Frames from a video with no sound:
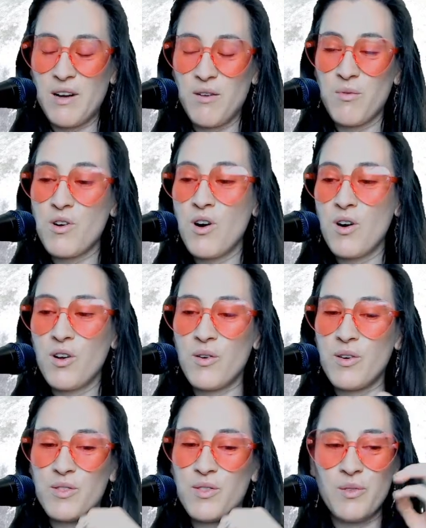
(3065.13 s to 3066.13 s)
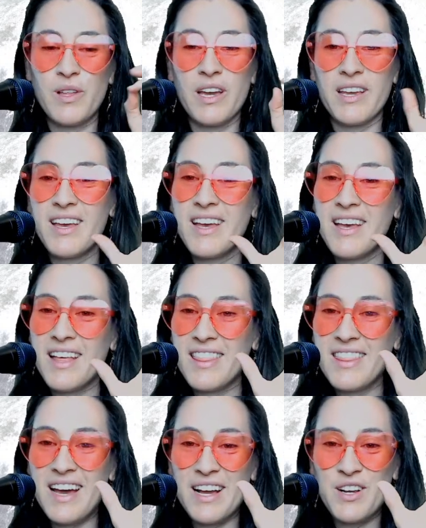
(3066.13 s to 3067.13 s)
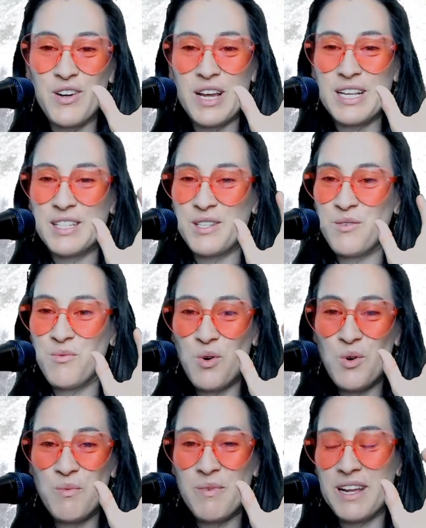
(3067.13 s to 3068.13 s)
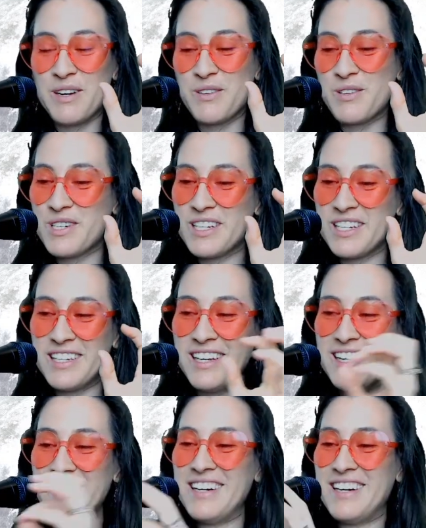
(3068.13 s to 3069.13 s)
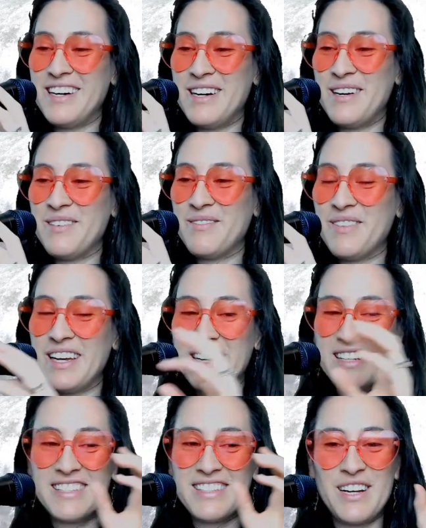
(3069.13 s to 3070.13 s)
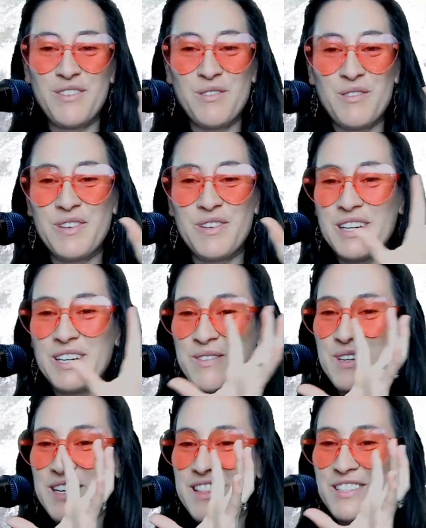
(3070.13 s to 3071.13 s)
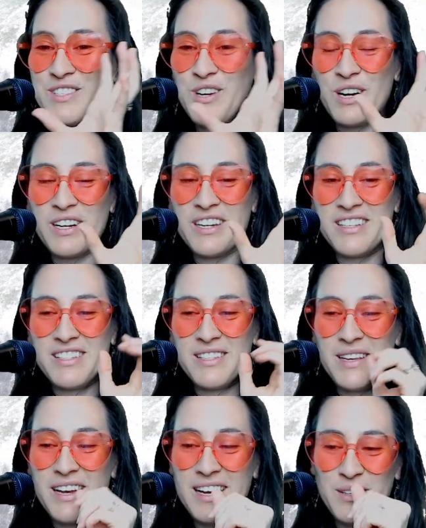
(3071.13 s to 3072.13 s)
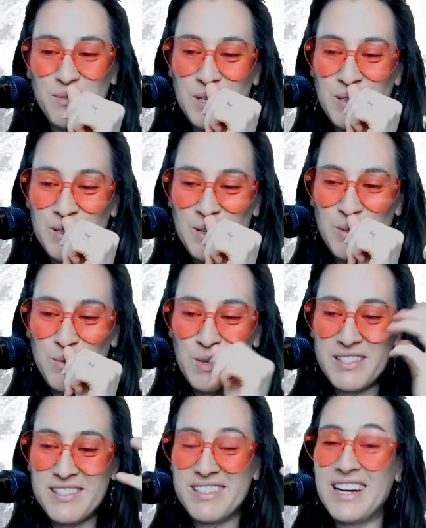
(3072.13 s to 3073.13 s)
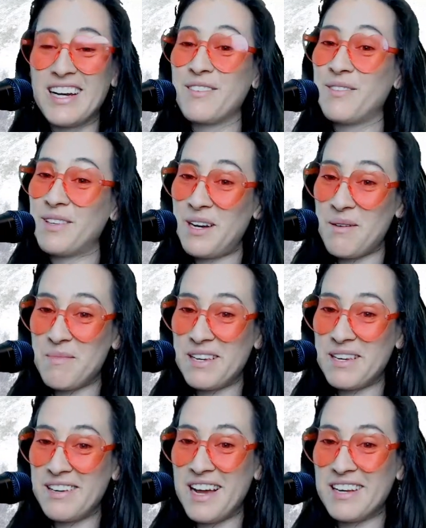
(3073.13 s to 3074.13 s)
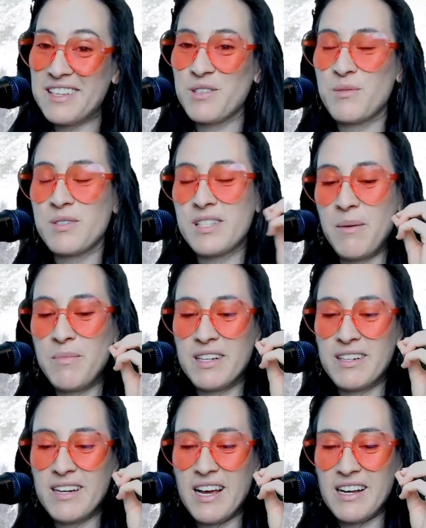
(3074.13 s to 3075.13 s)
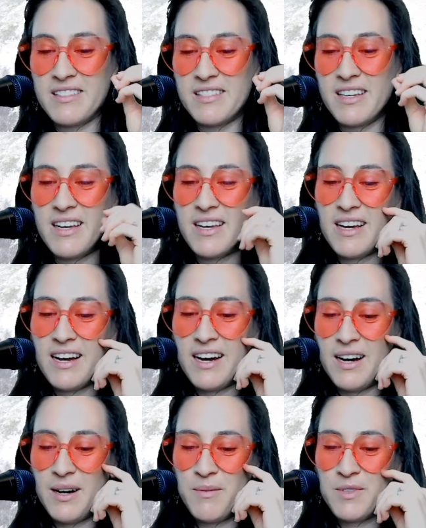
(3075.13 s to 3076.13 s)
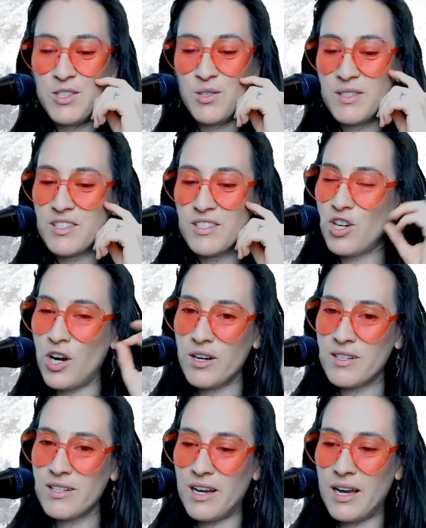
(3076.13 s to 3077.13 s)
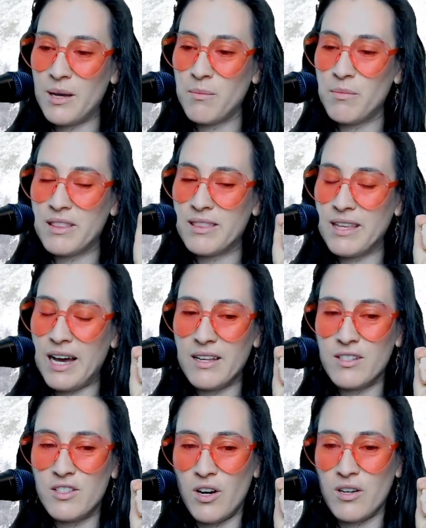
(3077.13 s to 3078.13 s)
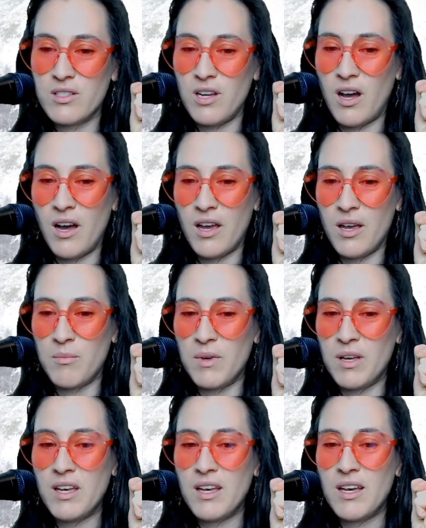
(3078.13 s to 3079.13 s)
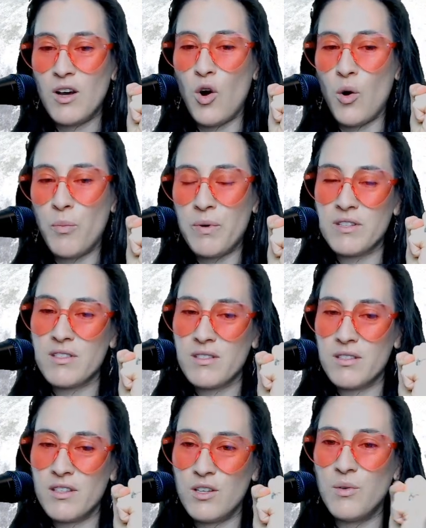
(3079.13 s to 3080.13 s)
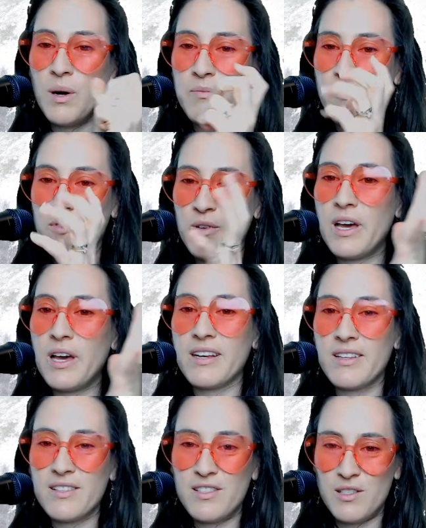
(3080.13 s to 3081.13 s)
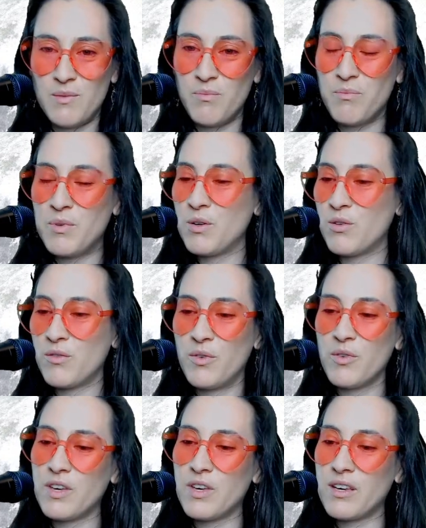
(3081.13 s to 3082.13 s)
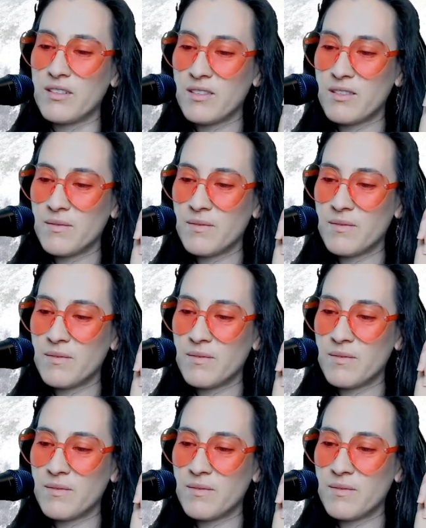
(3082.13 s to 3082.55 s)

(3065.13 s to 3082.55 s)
We're all going through like that crazy womb energy. And it's kind of, we feel like we're in the darkness and we don't know what's kind of coming next or what's happening next. So it's a dark time, but that dark time opens you up for like some beautiful things.